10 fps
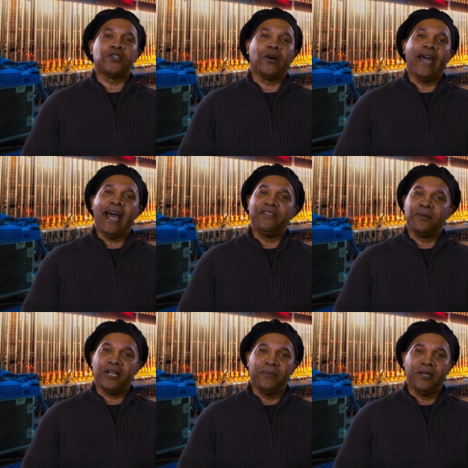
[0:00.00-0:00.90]
So I had
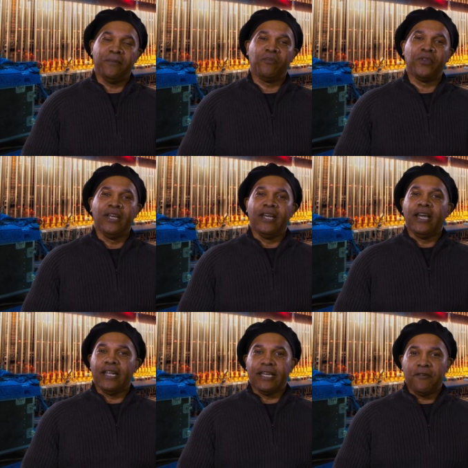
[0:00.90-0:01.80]
them come in
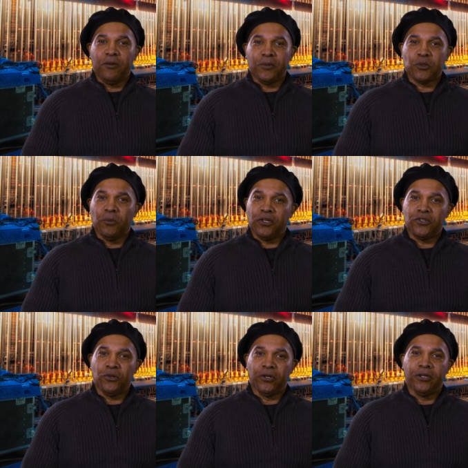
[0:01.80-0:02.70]
and gave them a small
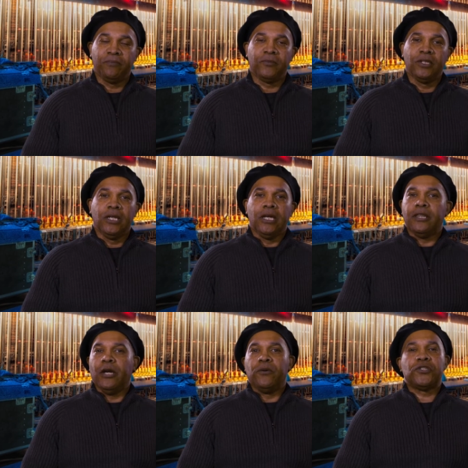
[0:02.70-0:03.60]
tour.
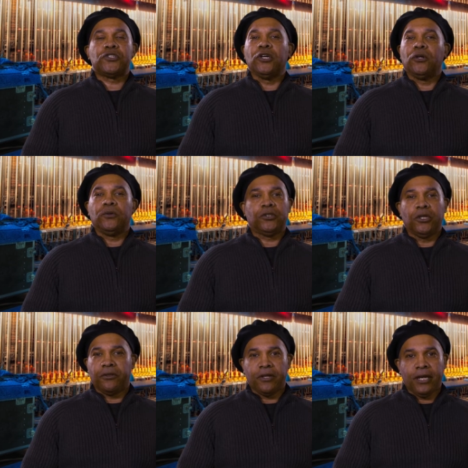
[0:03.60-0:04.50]
They were so,
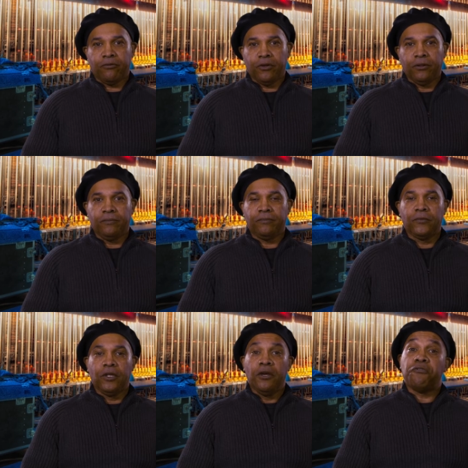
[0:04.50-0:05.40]
so thankful.
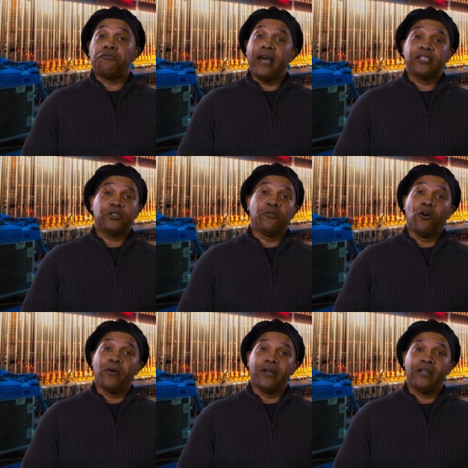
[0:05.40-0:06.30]
Fast
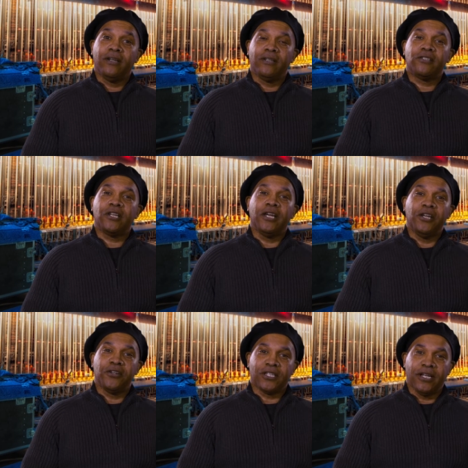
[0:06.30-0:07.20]
forward 10
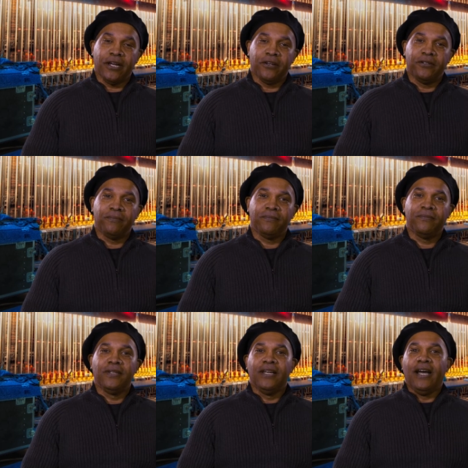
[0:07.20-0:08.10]
years later,
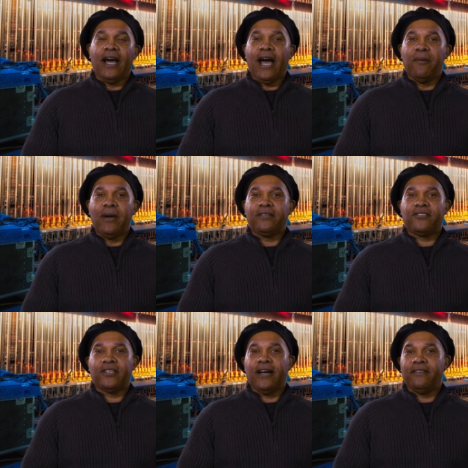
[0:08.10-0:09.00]
I'm
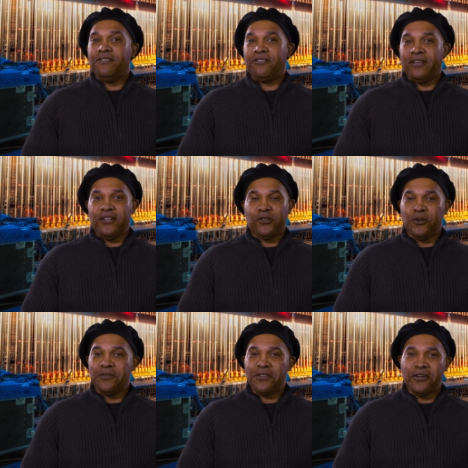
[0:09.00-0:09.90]
outside the stage
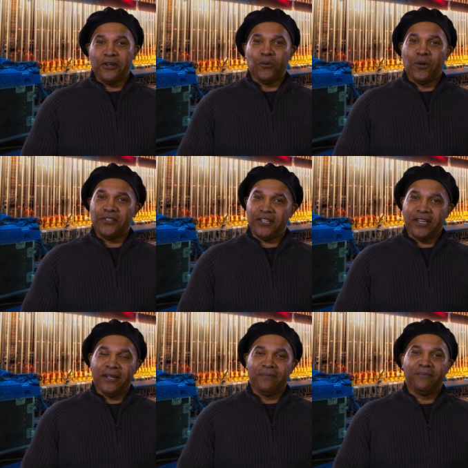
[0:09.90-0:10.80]
door of the theater once
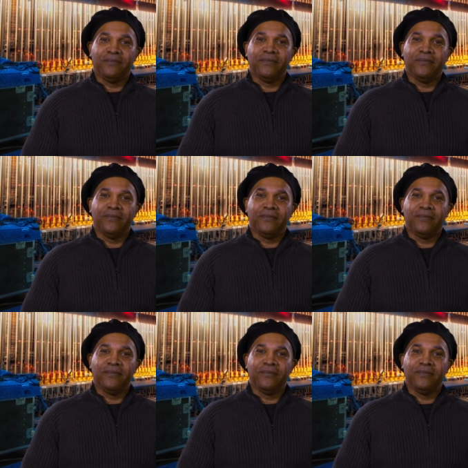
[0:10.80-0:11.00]
again,